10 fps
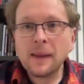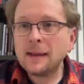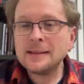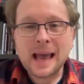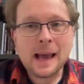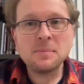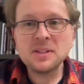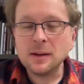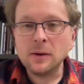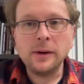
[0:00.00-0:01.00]
is
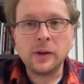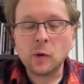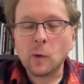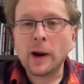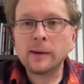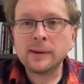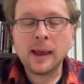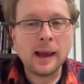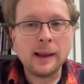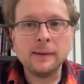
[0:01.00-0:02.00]
absolutely correct.
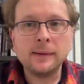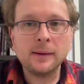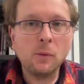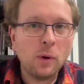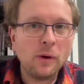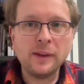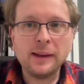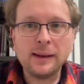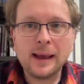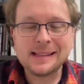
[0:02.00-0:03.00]
And with
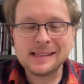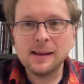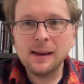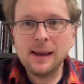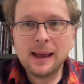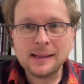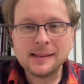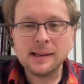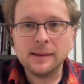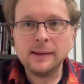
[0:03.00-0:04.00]

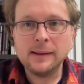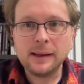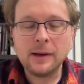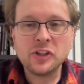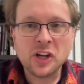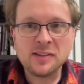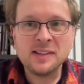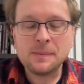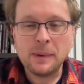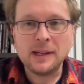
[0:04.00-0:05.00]
Hansen, the
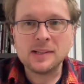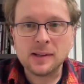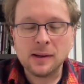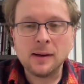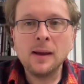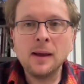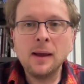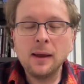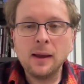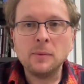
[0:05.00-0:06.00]
justice minister,
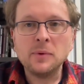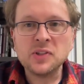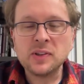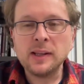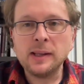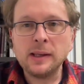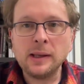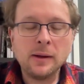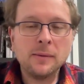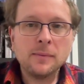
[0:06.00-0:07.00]
it was
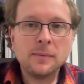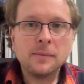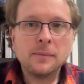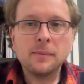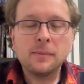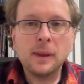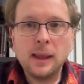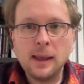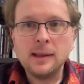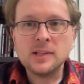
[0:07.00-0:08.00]

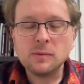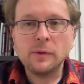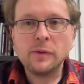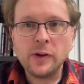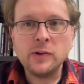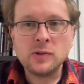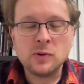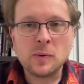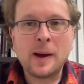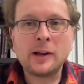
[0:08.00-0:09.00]
his refusal
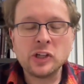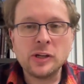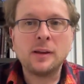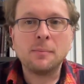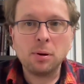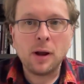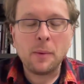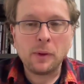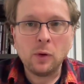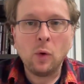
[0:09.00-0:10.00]
to actually comply
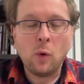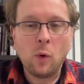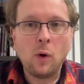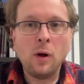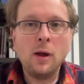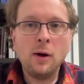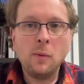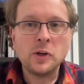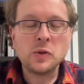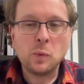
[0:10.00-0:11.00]
with the law,
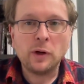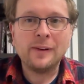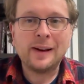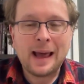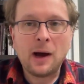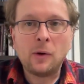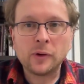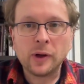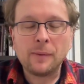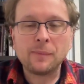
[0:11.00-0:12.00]
which would have allowed